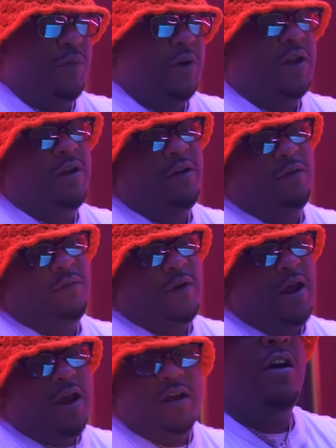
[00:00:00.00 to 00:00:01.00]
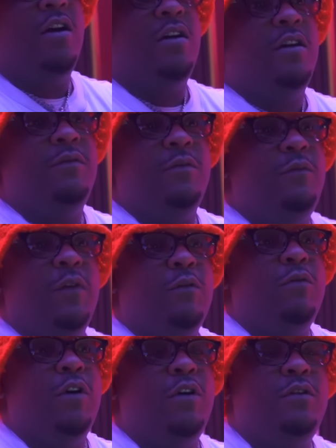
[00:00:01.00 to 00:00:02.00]
But if not, uh, if you fuck
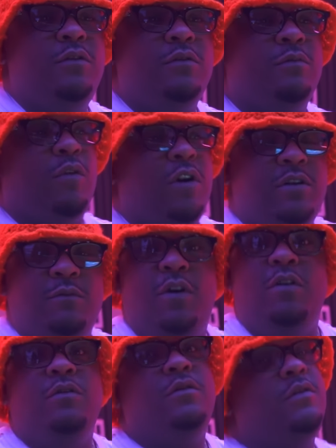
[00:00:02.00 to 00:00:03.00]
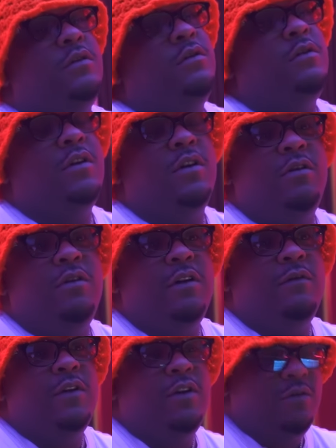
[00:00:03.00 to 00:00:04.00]
with hoes, bring some hoes to the studio. You
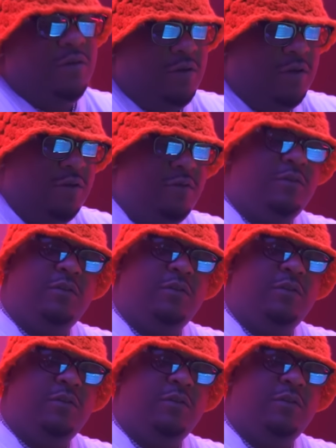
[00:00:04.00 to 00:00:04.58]
never know, you know.